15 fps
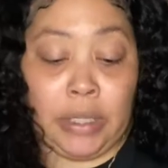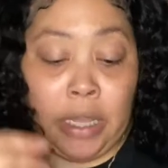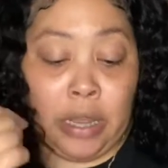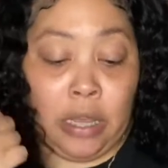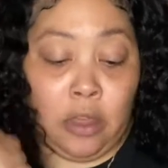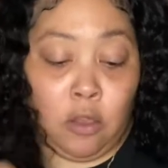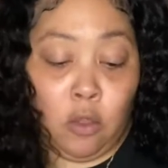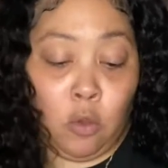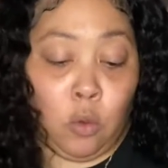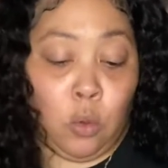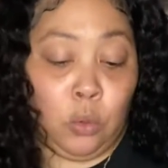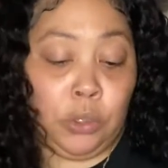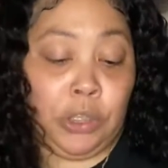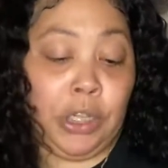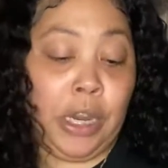and then the
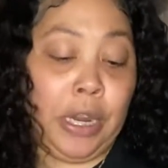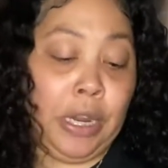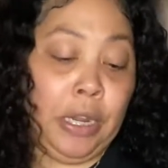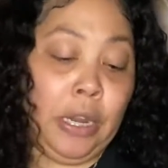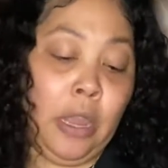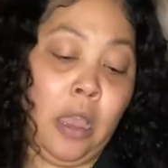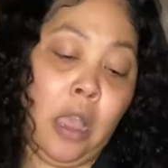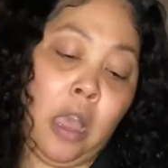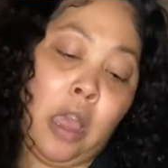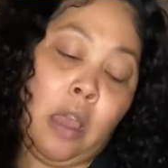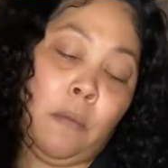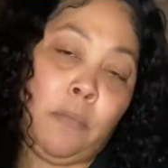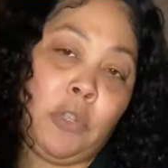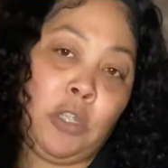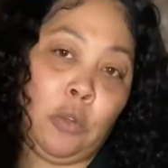gold chain
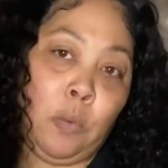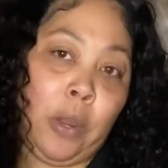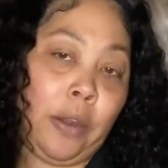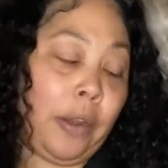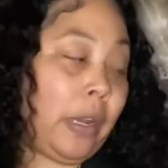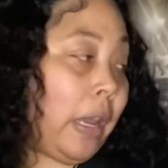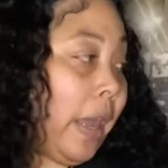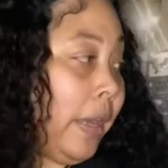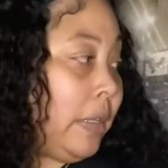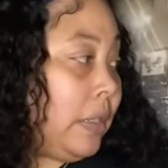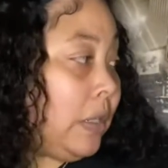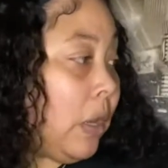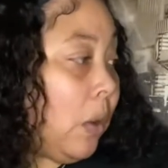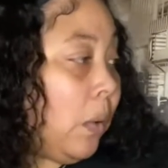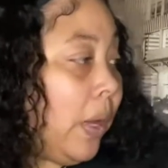to wear it like
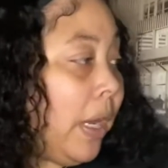so.